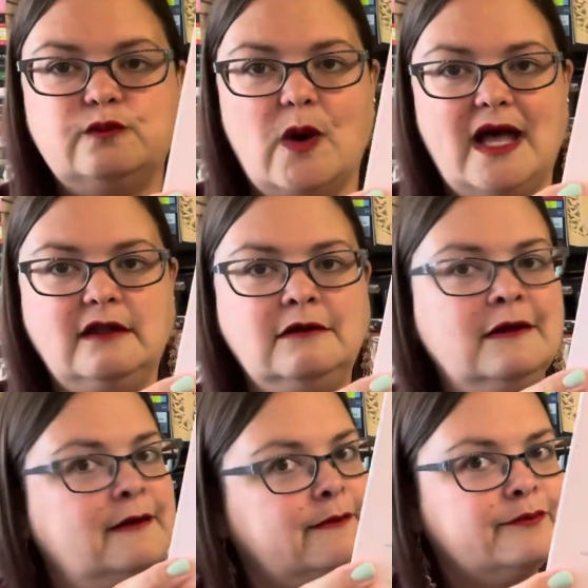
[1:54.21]
well.
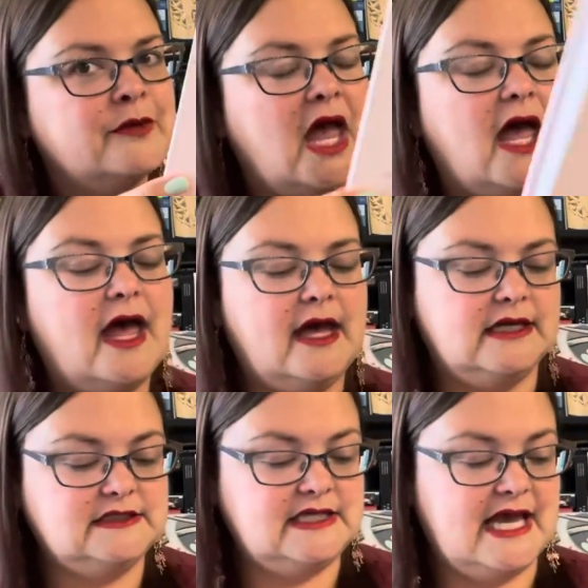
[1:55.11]

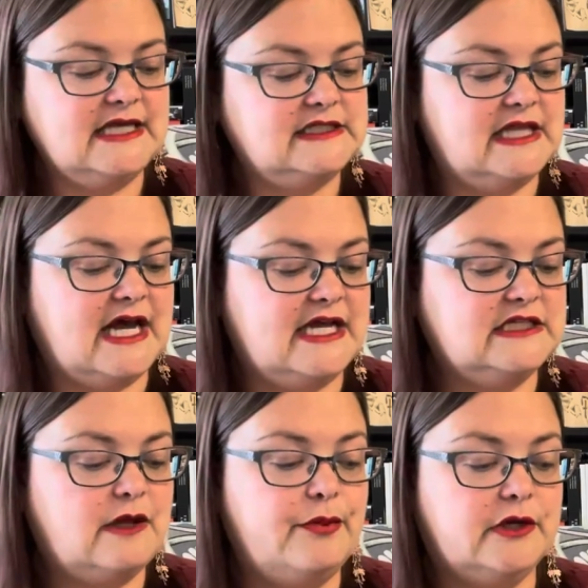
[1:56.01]
So that
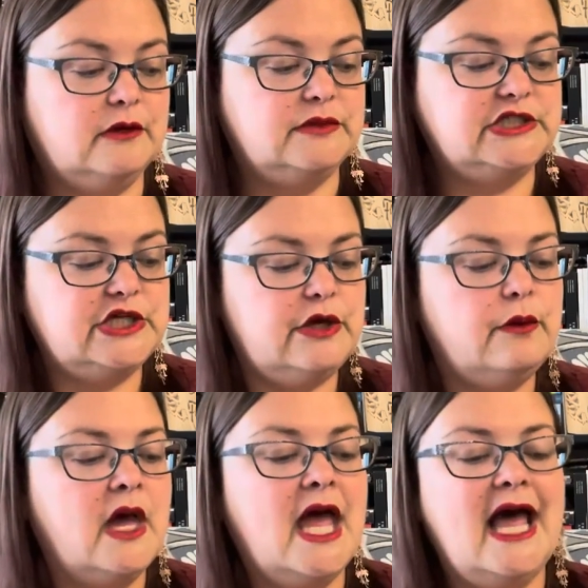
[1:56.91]
is book number two.